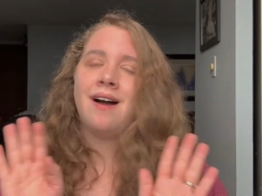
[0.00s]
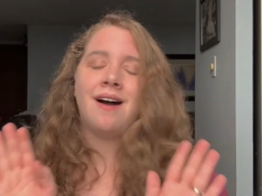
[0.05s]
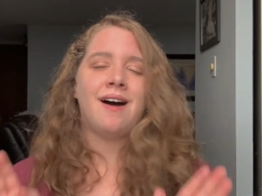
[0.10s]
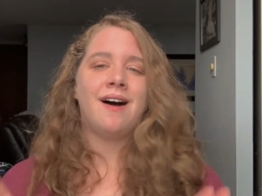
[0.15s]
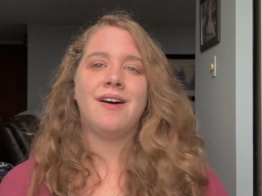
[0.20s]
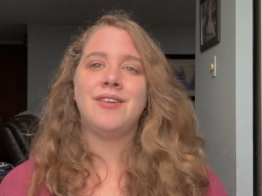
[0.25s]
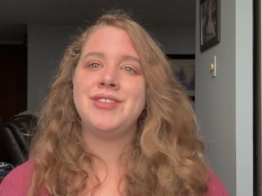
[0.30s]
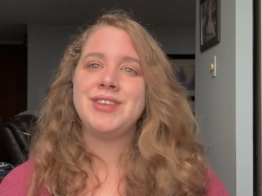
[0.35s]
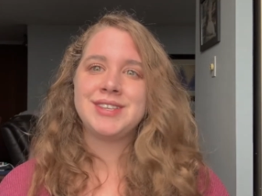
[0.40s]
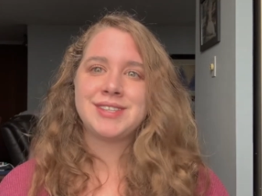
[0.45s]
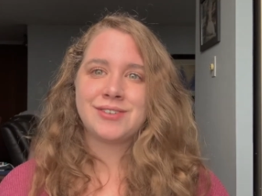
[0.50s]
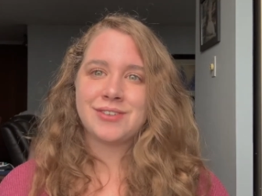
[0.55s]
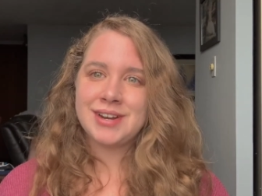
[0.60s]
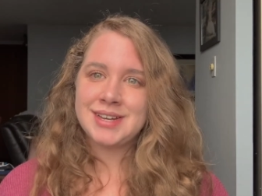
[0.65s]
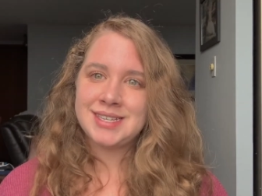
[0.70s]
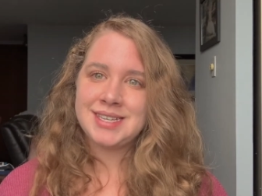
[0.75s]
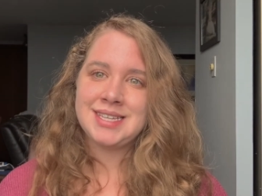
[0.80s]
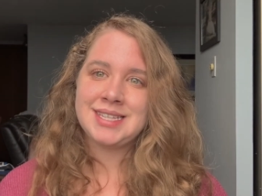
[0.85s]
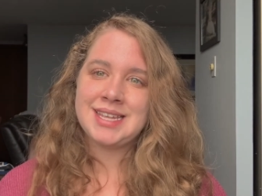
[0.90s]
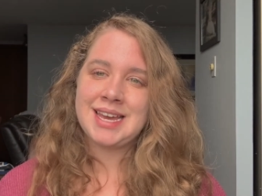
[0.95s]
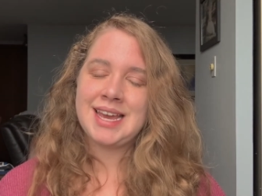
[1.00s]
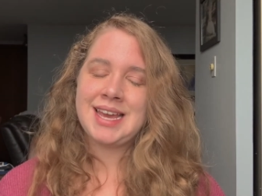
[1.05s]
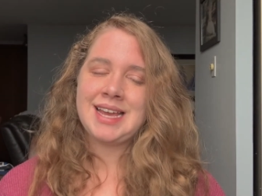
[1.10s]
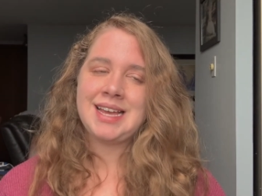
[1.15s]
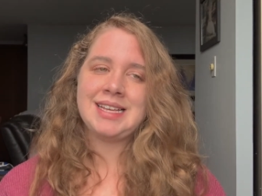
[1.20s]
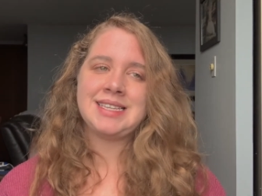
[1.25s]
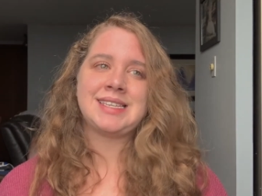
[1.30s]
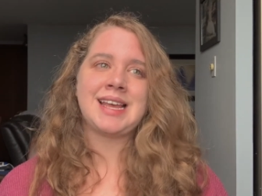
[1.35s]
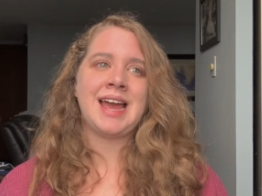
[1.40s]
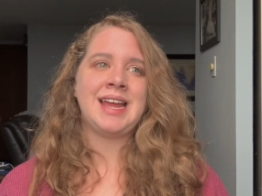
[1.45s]
All these crazy
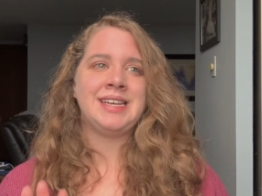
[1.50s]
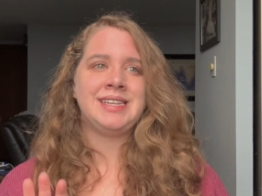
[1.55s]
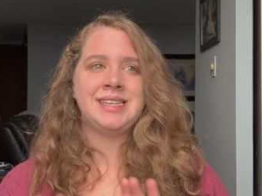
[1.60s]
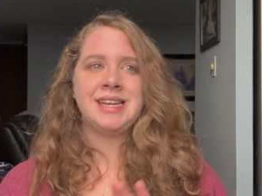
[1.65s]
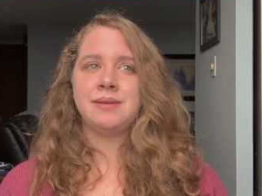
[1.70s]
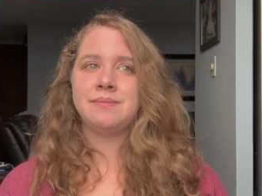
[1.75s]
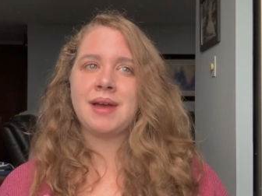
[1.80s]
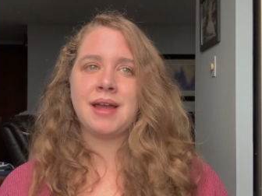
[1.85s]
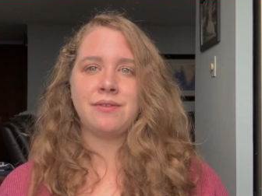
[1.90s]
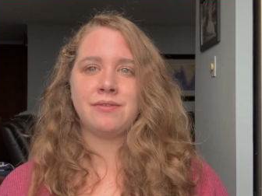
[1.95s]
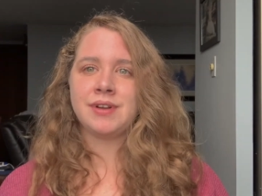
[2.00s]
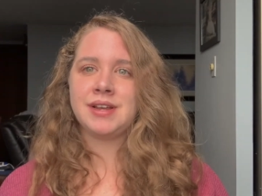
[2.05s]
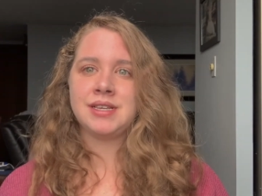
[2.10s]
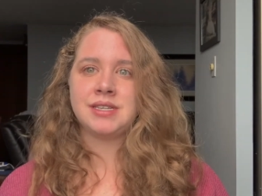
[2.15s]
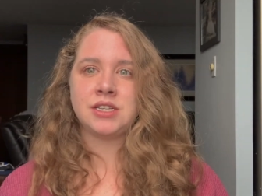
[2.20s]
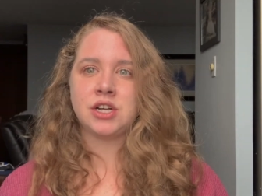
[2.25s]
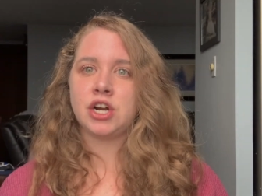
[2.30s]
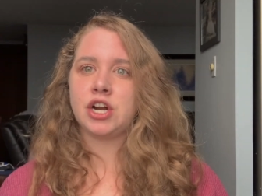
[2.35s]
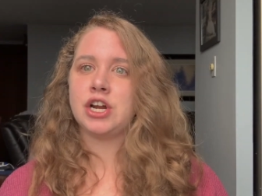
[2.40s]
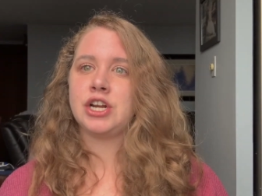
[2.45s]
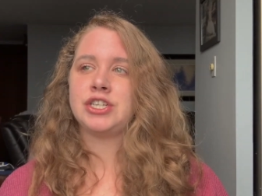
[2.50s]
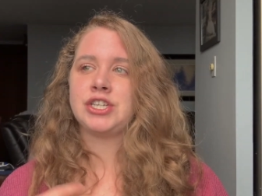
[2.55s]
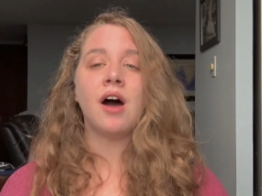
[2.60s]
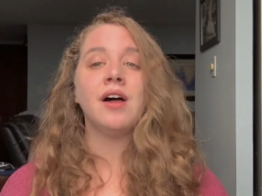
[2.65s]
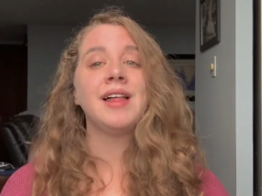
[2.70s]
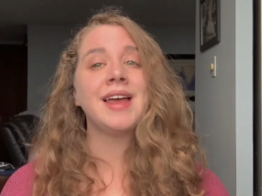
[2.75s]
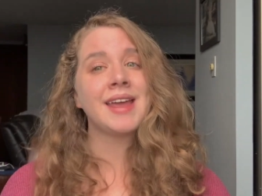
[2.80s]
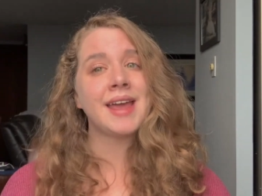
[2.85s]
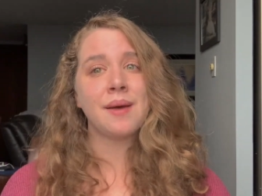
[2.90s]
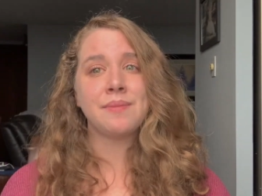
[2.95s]
things. I did my research.
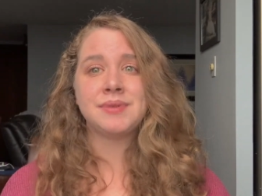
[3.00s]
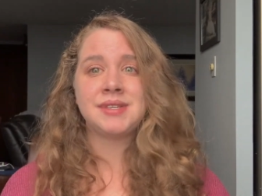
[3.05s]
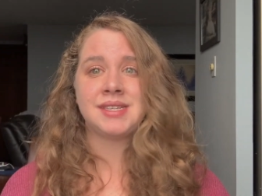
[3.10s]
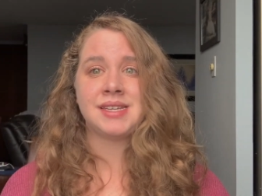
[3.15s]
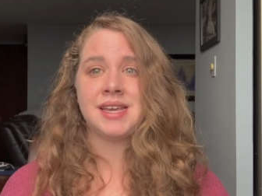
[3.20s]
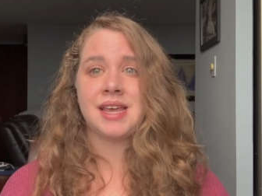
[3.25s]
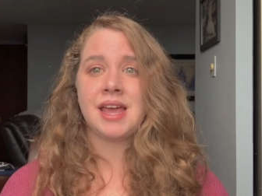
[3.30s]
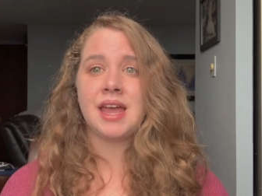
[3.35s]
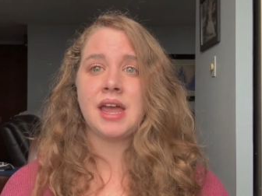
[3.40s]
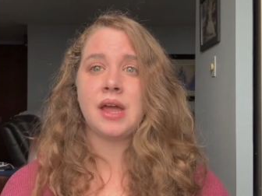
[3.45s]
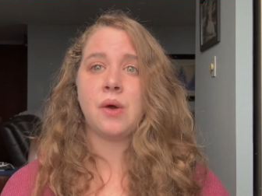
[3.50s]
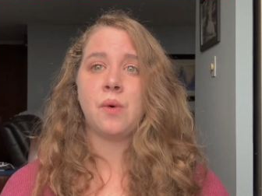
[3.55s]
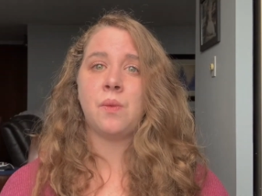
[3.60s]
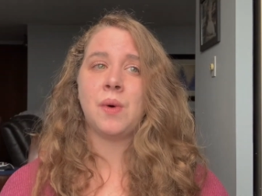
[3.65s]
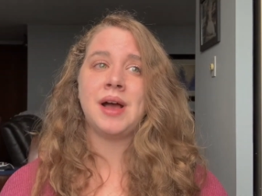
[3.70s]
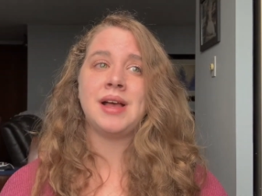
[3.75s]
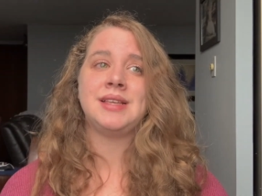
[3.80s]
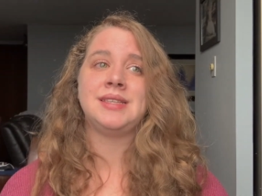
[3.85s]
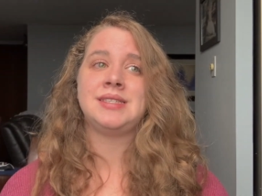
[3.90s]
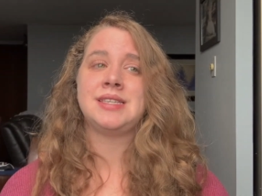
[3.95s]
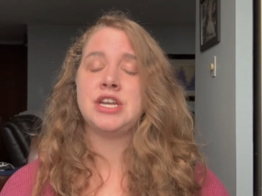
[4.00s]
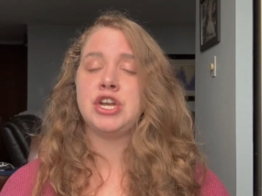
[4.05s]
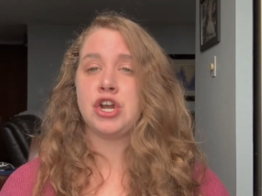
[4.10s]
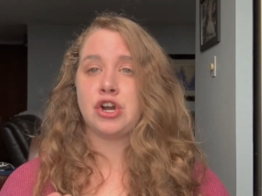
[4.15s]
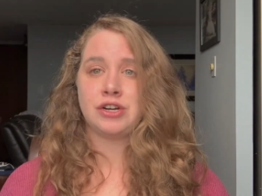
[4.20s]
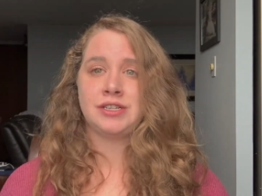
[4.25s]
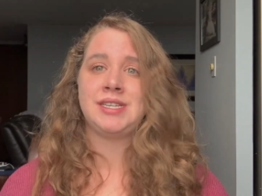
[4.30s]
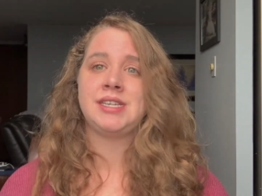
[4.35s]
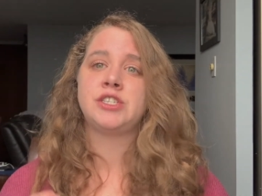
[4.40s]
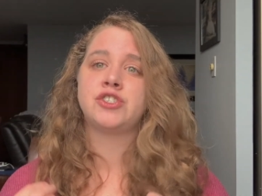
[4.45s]
All I kept seeing was
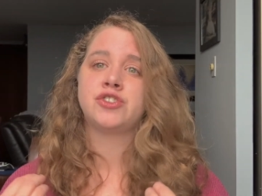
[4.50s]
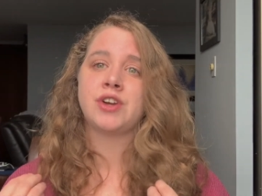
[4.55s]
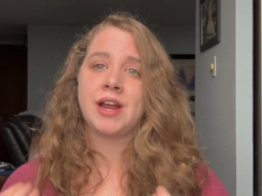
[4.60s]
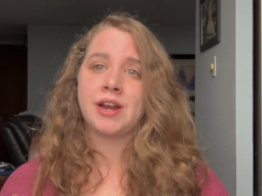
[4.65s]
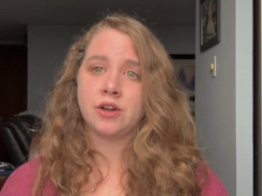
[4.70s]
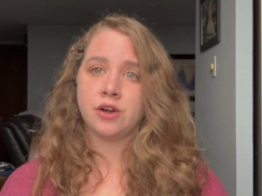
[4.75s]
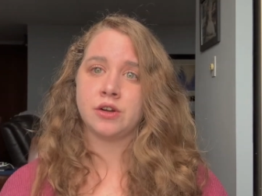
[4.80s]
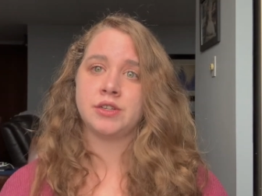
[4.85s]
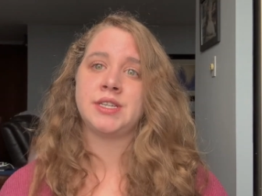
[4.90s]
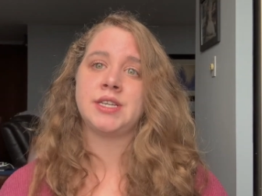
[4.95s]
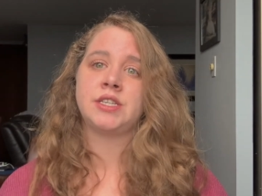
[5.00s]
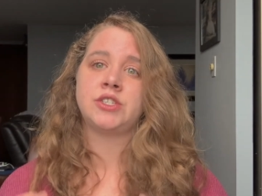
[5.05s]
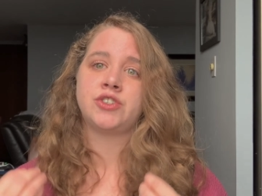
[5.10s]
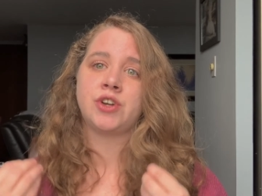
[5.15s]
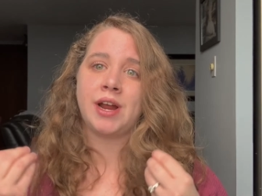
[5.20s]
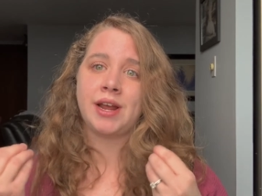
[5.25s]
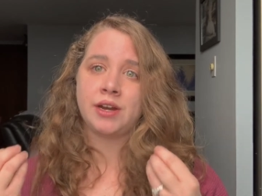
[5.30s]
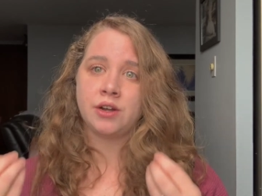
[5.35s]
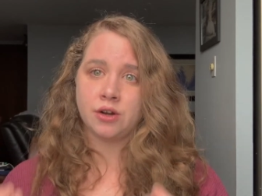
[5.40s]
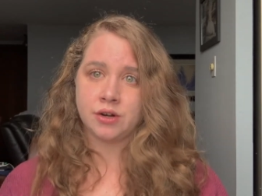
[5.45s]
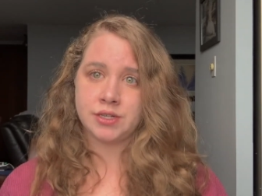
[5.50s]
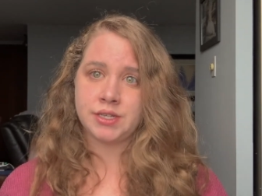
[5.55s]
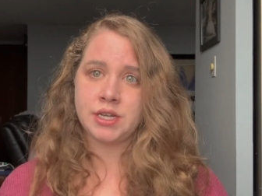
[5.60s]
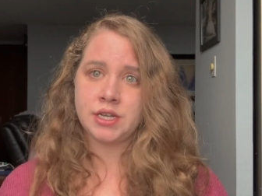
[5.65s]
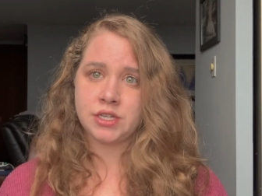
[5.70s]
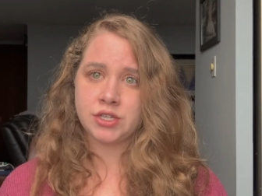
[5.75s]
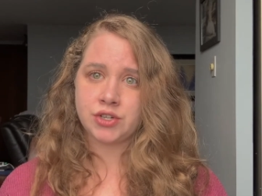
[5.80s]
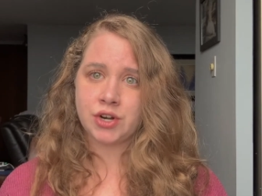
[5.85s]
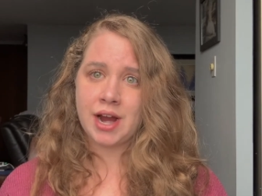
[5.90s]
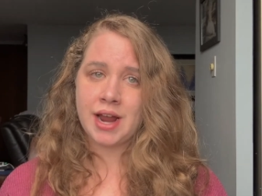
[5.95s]
nursing strike, nursing strike,
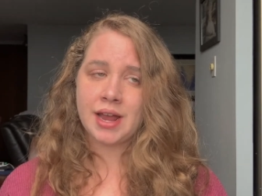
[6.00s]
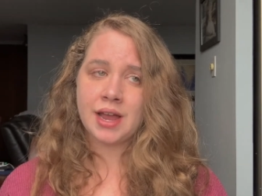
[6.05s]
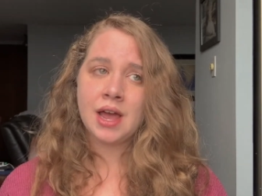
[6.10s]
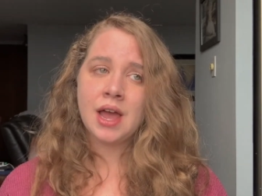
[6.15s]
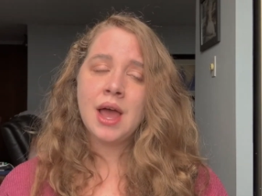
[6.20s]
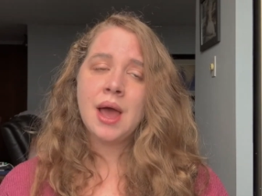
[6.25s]
nursing strike.